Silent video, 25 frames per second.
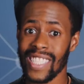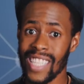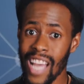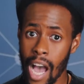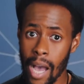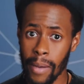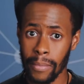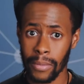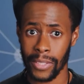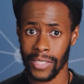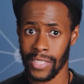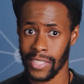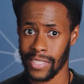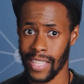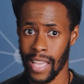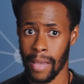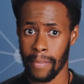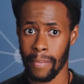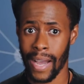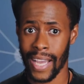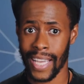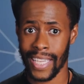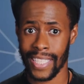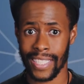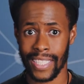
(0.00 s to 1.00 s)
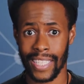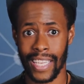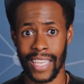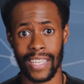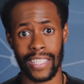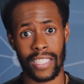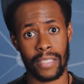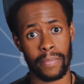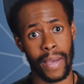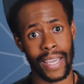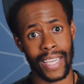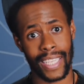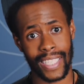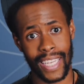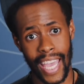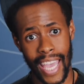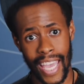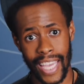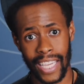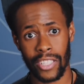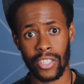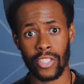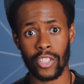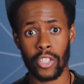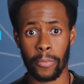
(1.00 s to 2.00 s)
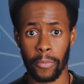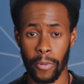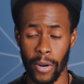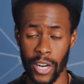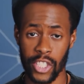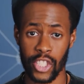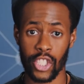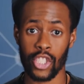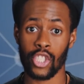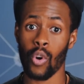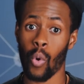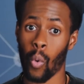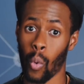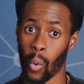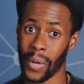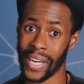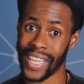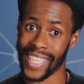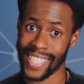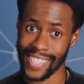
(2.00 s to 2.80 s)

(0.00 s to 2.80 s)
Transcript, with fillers: anomalies that might indicate a spike in anger, depression, or